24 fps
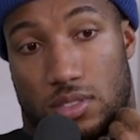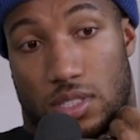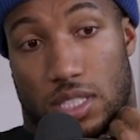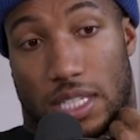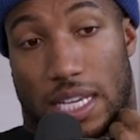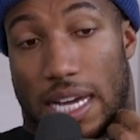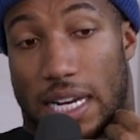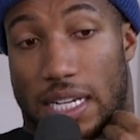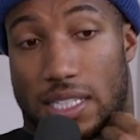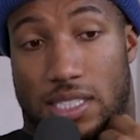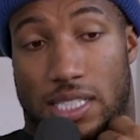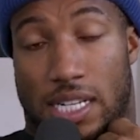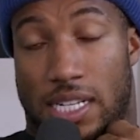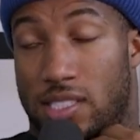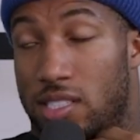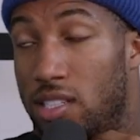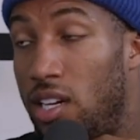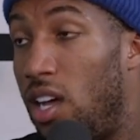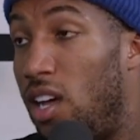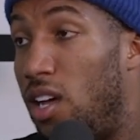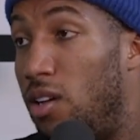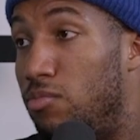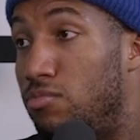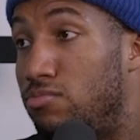you got to change
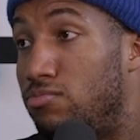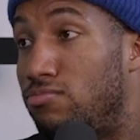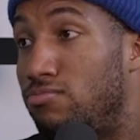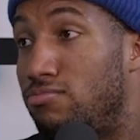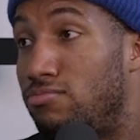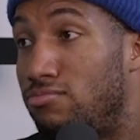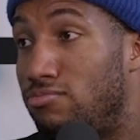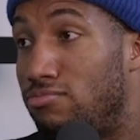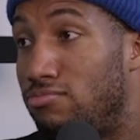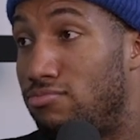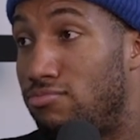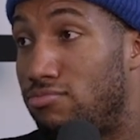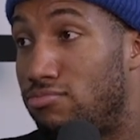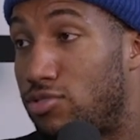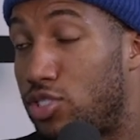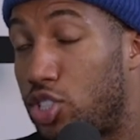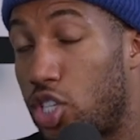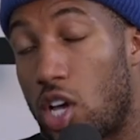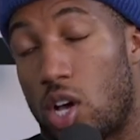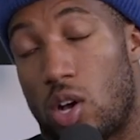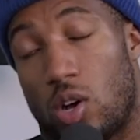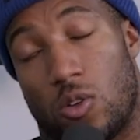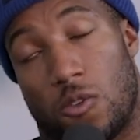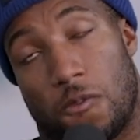it up.
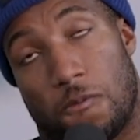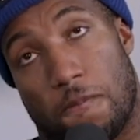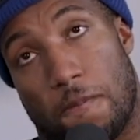So,